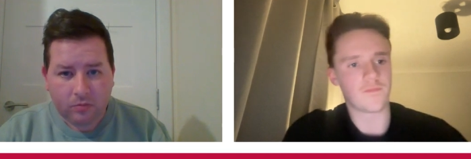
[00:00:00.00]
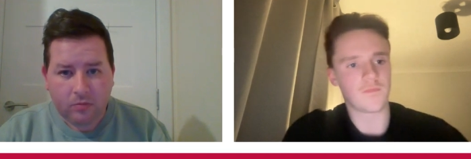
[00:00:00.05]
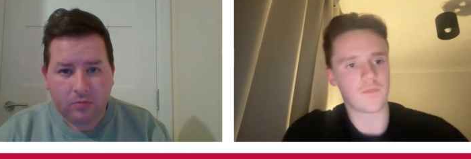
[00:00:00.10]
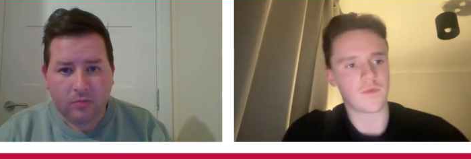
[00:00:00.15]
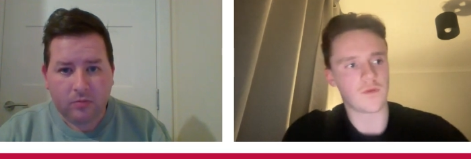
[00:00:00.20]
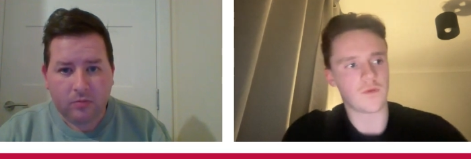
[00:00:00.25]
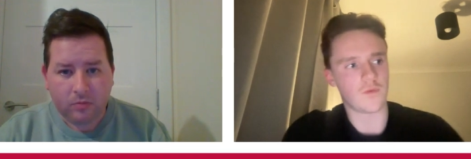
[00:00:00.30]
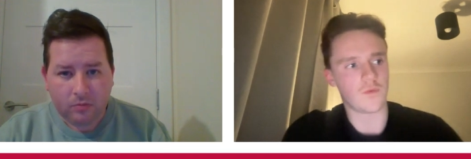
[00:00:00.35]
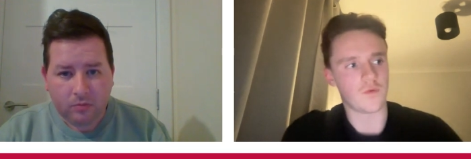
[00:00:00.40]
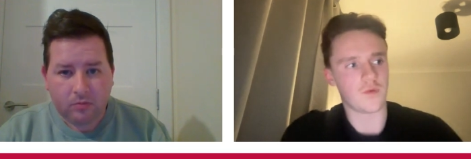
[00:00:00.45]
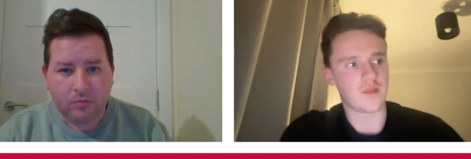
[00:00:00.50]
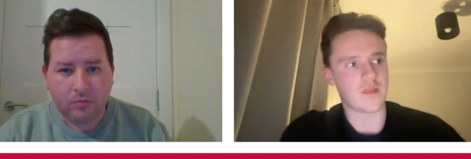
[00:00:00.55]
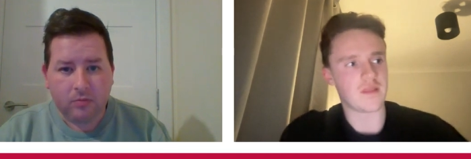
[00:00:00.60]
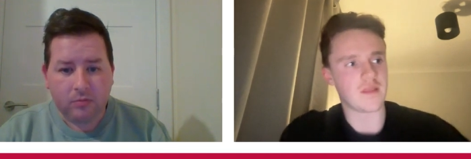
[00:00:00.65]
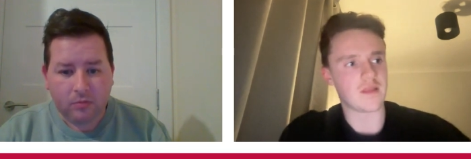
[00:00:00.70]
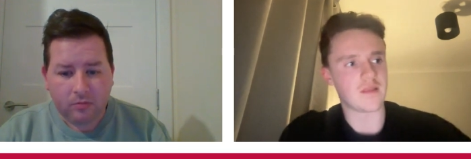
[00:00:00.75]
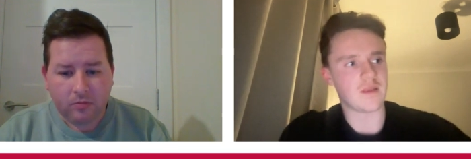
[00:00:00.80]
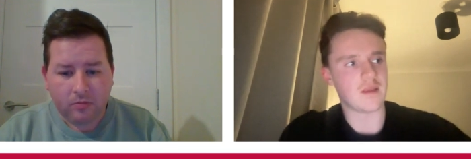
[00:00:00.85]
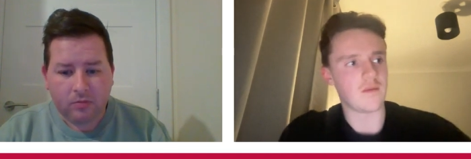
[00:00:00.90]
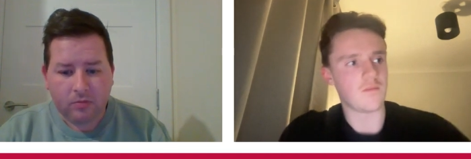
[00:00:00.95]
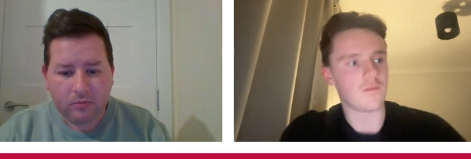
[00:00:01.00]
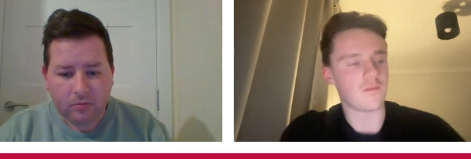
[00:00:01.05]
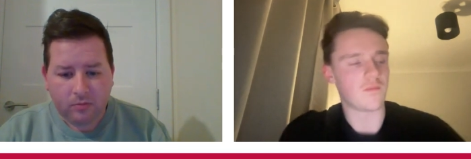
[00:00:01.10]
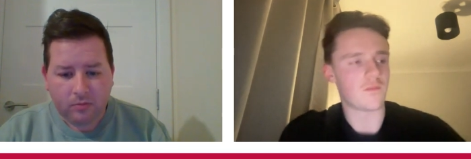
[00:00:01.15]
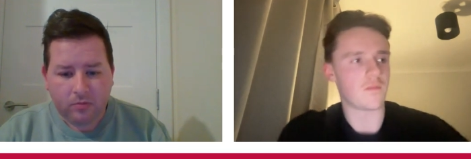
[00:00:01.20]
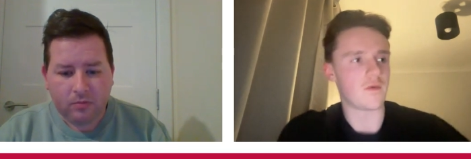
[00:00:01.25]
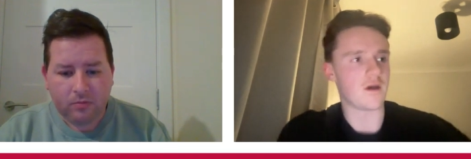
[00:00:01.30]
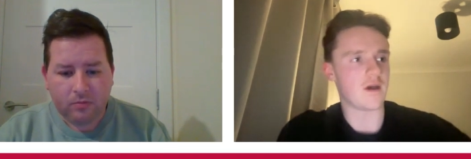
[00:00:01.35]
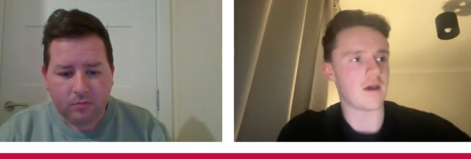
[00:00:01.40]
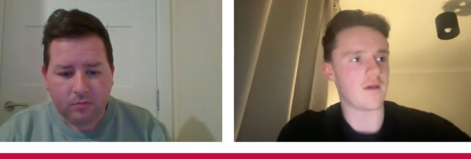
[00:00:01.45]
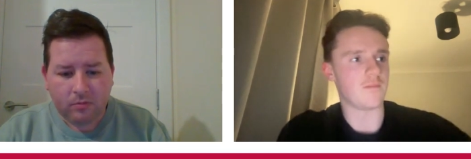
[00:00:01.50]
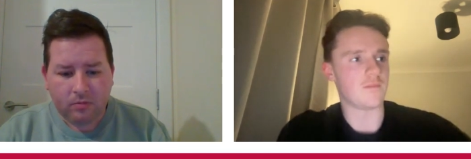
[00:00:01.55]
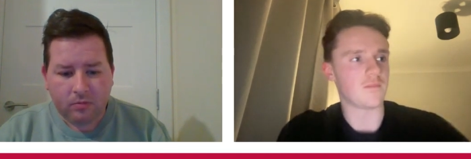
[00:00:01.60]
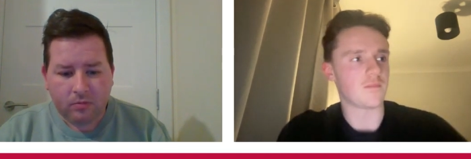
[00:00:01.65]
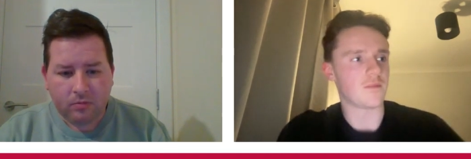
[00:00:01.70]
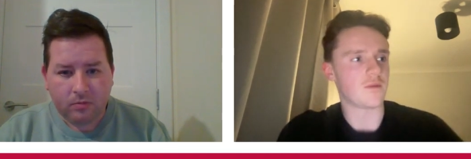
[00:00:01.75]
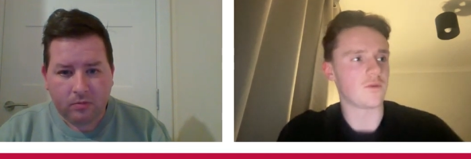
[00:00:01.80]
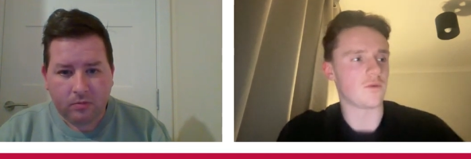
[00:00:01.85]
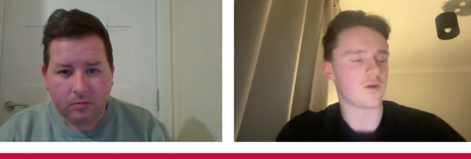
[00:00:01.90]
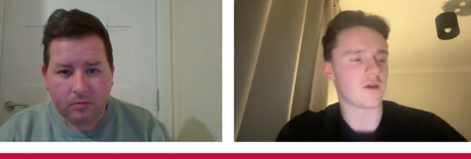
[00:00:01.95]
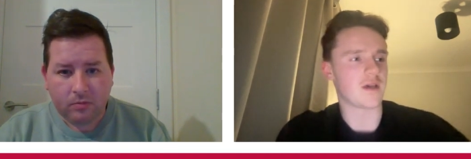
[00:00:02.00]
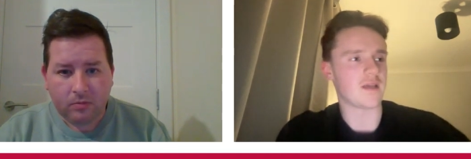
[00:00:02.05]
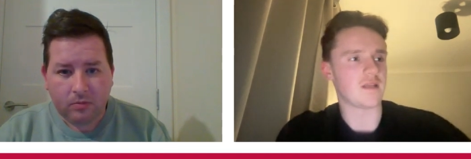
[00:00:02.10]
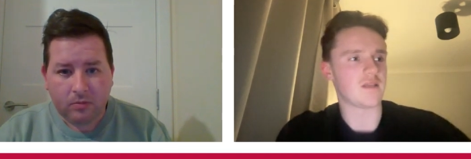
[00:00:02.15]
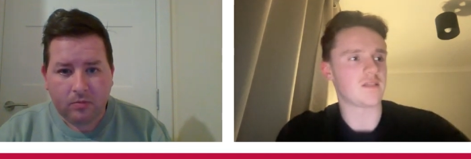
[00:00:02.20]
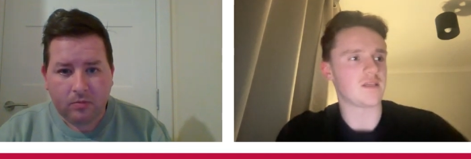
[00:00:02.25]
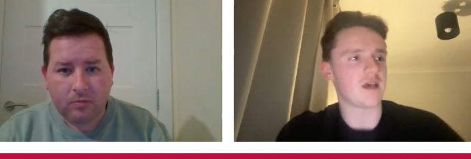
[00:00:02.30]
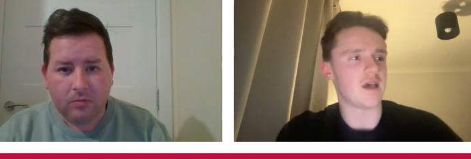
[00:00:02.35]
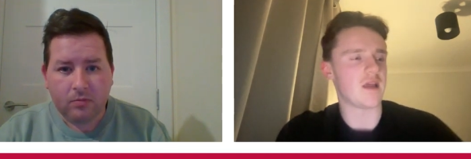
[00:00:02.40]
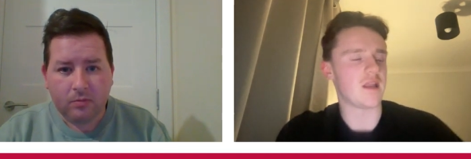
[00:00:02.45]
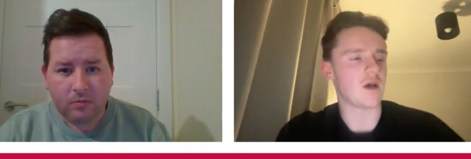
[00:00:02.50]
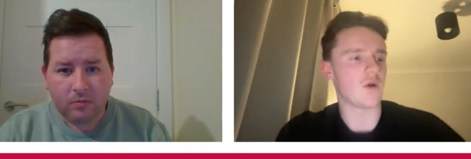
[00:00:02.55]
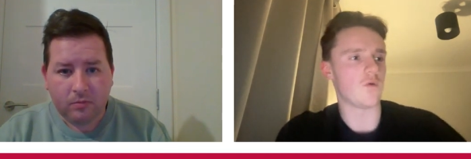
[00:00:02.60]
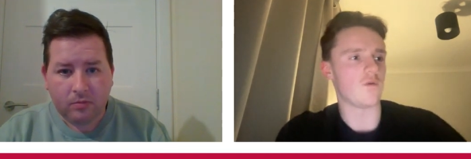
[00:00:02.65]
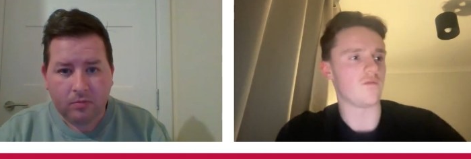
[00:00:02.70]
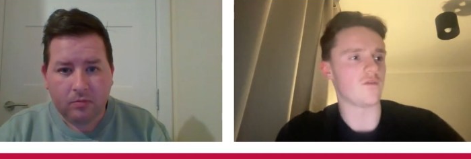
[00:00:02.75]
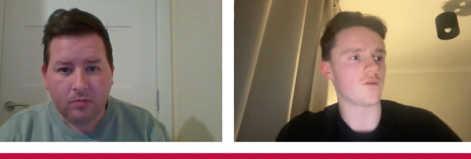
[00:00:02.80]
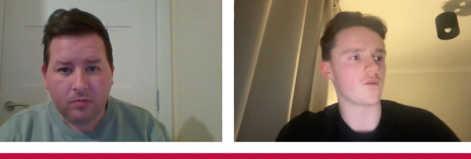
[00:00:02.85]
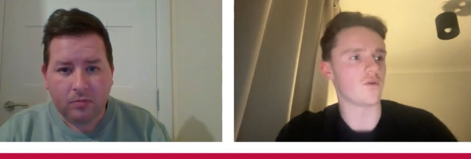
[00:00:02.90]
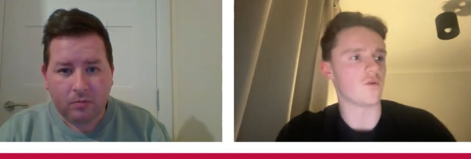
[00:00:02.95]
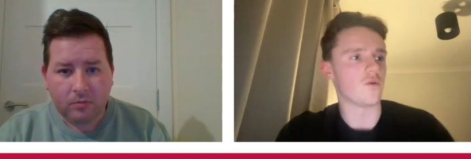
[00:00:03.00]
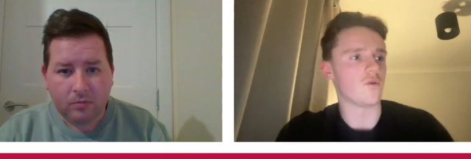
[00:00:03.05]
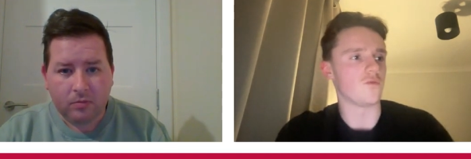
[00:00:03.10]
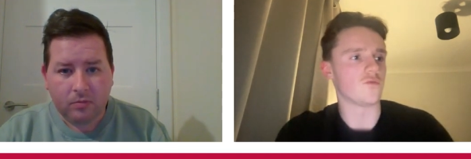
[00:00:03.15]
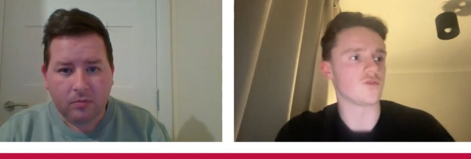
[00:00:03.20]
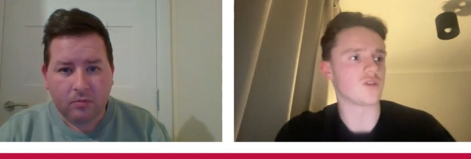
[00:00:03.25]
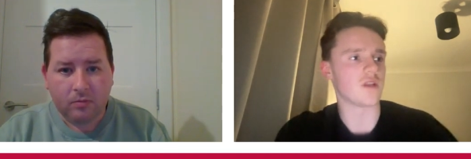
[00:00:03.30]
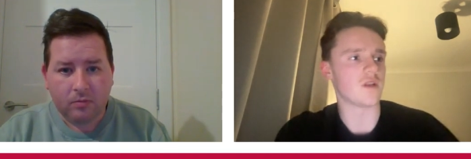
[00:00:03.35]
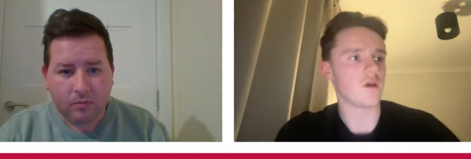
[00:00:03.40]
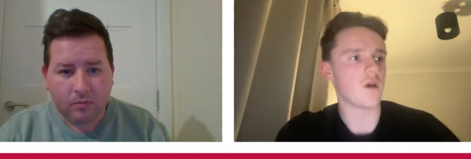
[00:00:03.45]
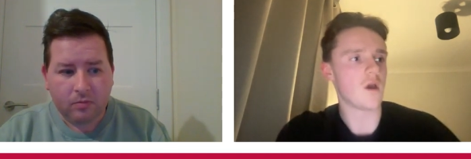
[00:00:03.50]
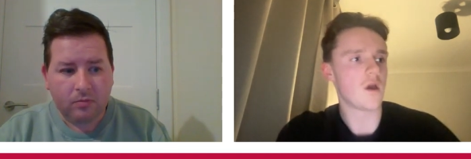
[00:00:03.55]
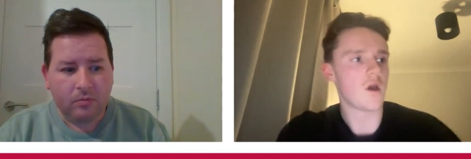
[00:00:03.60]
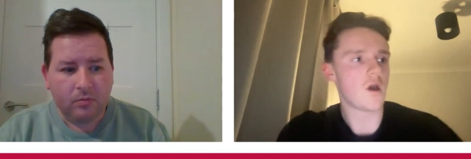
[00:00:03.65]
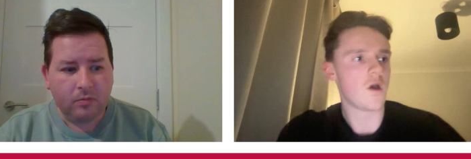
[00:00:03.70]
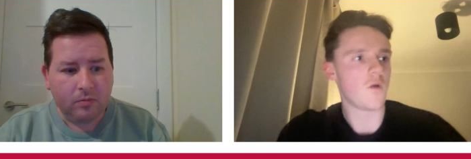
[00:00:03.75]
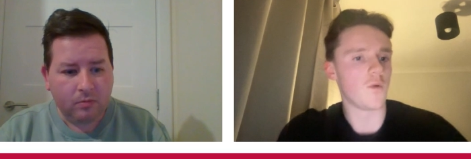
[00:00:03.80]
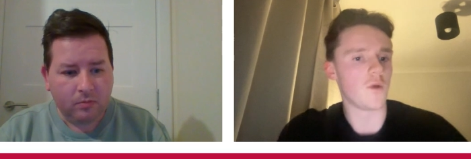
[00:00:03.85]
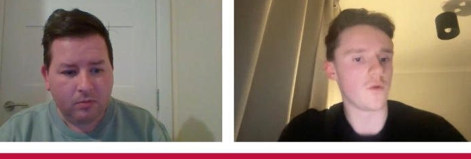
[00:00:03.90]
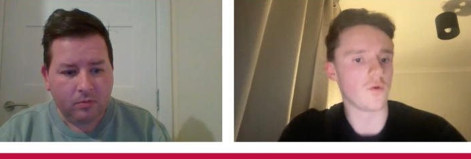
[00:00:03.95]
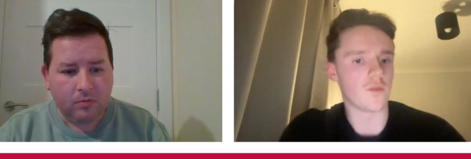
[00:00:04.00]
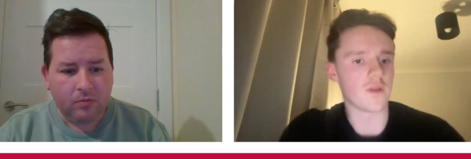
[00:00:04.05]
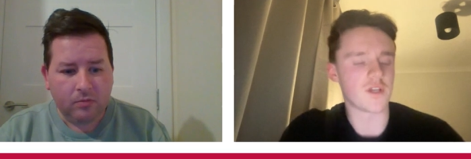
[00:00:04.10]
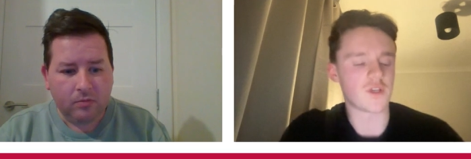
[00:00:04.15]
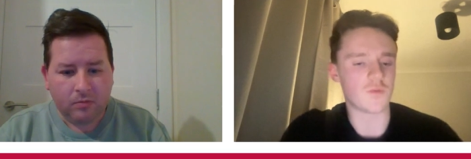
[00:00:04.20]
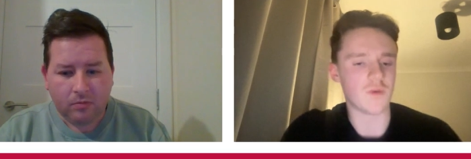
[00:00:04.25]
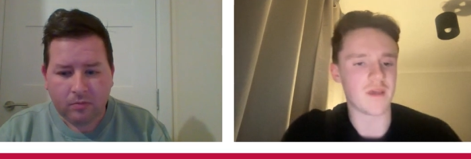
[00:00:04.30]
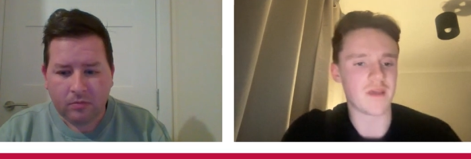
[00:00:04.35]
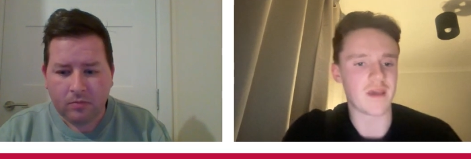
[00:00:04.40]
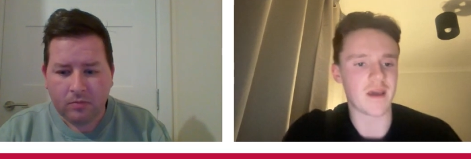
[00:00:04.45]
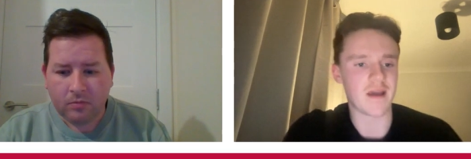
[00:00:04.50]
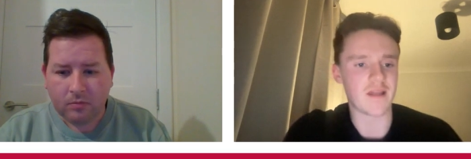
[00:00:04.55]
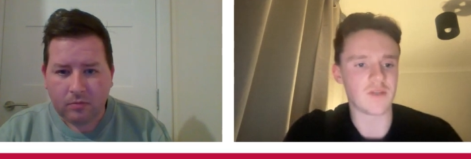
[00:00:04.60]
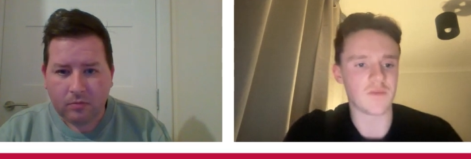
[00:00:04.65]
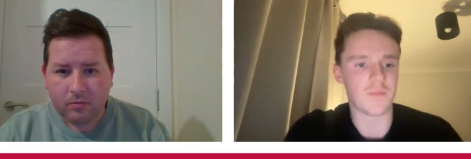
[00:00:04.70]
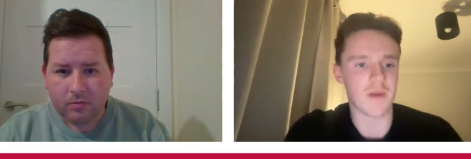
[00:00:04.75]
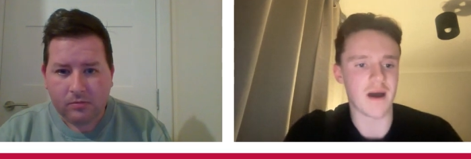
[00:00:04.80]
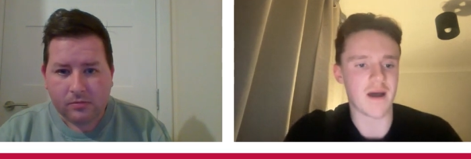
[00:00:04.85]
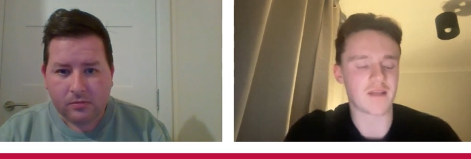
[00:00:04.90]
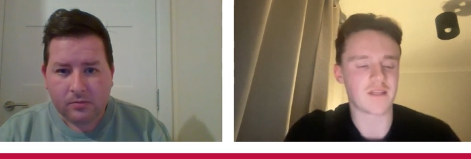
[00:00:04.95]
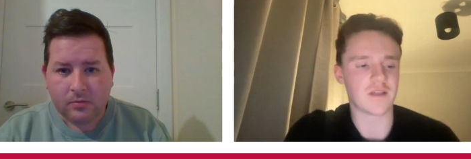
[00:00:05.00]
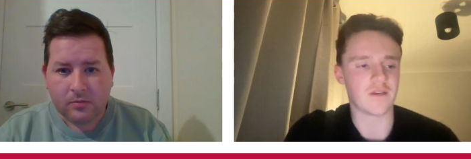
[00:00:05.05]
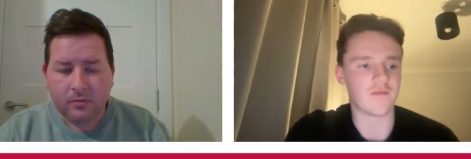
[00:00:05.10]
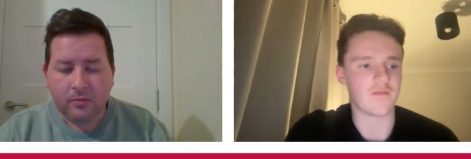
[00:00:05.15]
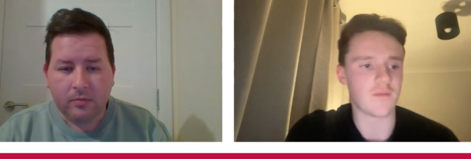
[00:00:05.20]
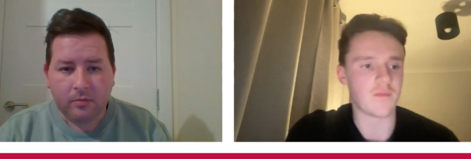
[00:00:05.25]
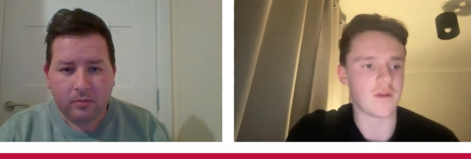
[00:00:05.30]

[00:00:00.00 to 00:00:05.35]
Speaker 1: you know, within the team um, you know kind of setting out of our goals and we know this weekend's massive.